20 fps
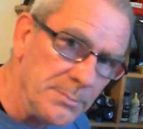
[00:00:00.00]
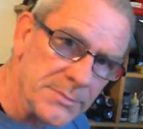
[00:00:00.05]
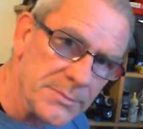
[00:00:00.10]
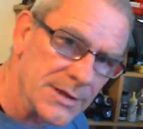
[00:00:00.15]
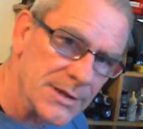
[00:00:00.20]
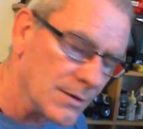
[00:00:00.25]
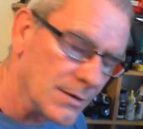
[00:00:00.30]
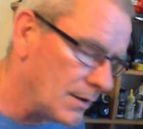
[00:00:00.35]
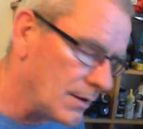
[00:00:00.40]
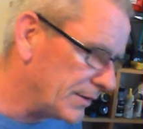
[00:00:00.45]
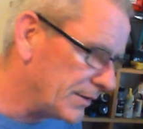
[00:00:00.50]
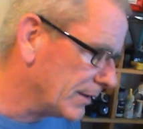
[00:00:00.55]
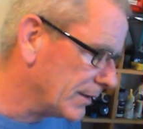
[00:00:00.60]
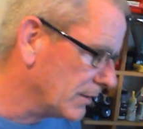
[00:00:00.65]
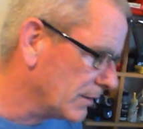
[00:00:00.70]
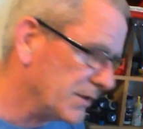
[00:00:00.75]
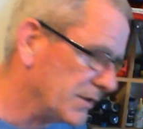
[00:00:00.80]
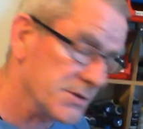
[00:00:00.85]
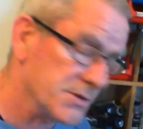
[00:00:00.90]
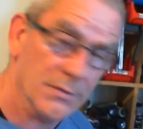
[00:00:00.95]
and all that kind
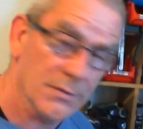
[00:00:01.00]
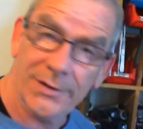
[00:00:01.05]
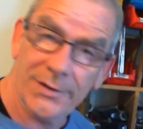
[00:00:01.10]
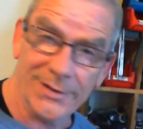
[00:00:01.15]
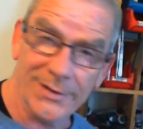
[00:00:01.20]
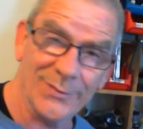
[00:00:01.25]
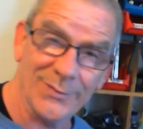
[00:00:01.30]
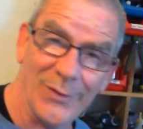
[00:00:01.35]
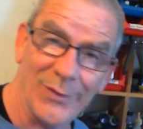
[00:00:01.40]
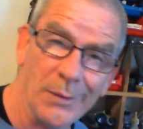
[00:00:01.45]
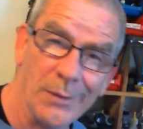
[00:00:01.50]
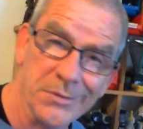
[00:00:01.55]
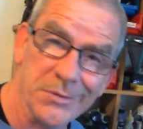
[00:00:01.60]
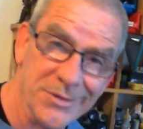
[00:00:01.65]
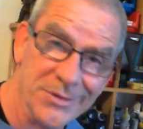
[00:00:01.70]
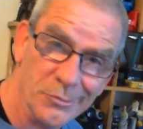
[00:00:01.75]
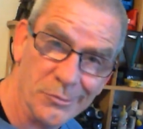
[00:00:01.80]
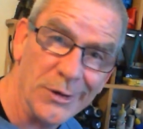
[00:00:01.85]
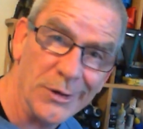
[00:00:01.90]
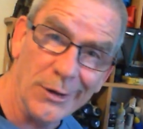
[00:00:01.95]
of stuff, I think it's fabulous. I
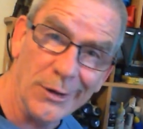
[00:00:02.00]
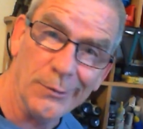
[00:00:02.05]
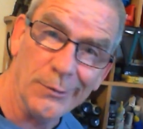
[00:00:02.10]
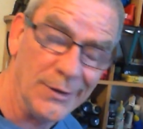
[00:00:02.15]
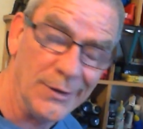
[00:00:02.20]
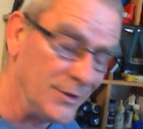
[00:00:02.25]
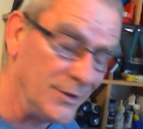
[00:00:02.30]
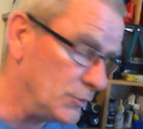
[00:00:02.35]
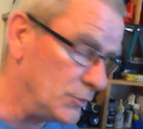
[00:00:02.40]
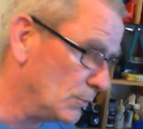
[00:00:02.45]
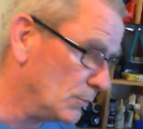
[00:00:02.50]
really, really do.